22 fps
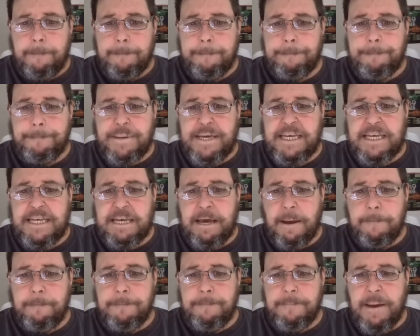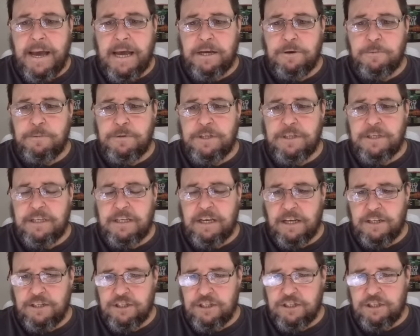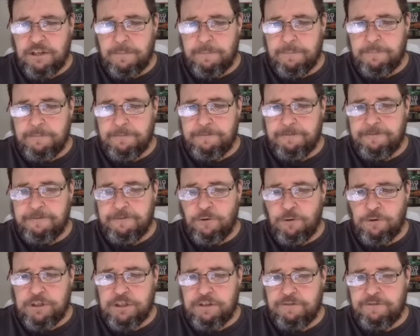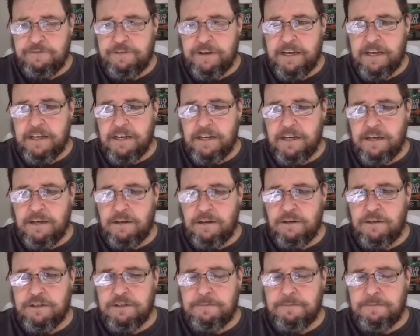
Big mech with custom force field,